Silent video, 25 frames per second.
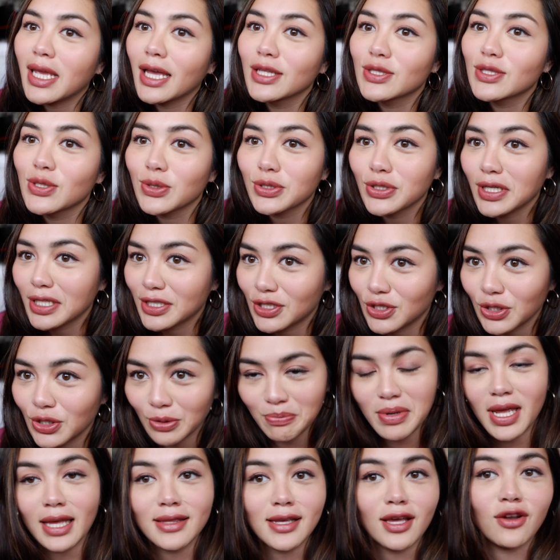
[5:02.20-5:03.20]
weekend. So should,
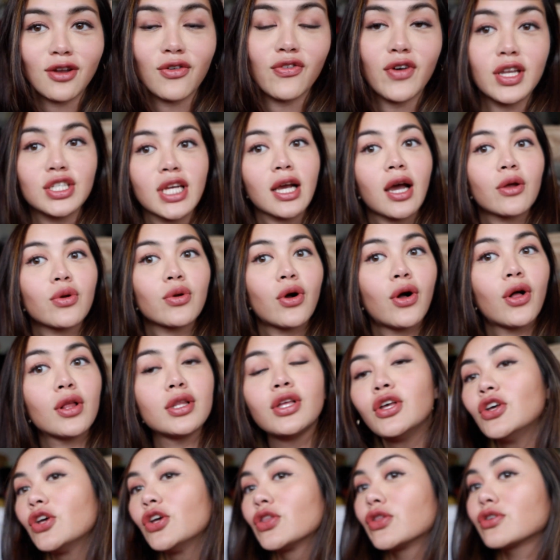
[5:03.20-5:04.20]
should be a ton of fun. Check out
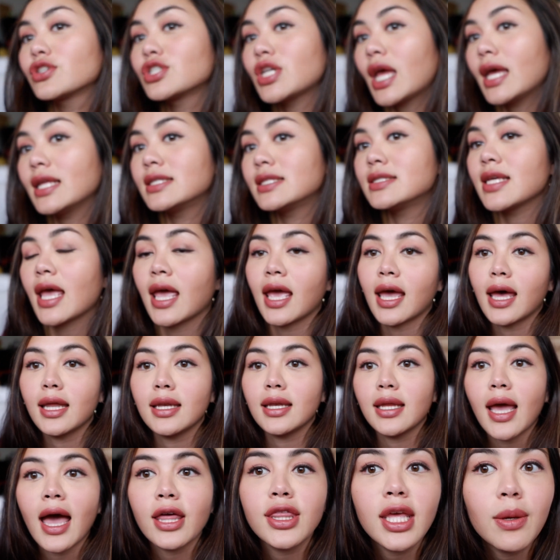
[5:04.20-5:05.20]
all the shades
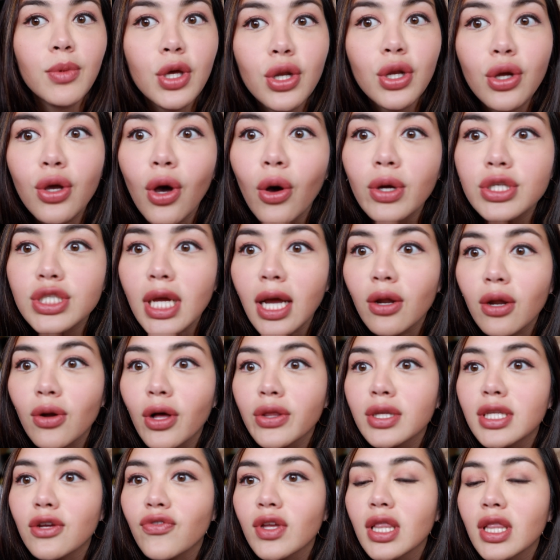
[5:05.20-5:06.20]
and yeah, I think I'm gonna go and check out
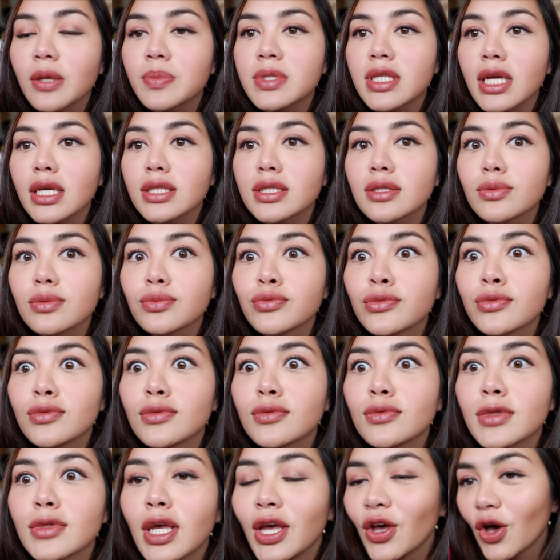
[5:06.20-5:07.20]
all the different
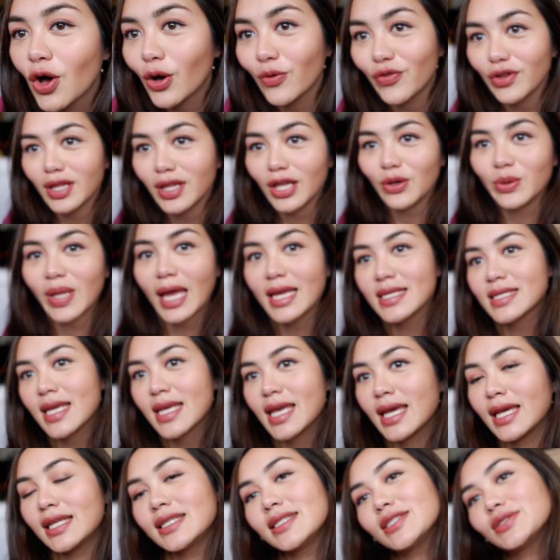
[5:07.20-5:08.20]
lipsticks. Hopefully you liked
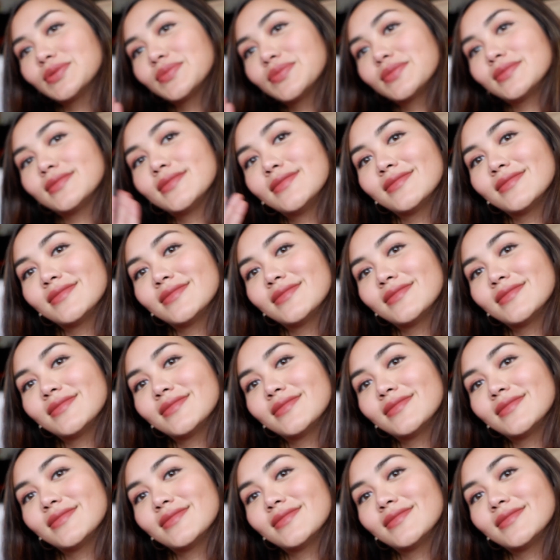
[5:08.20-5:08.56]
it.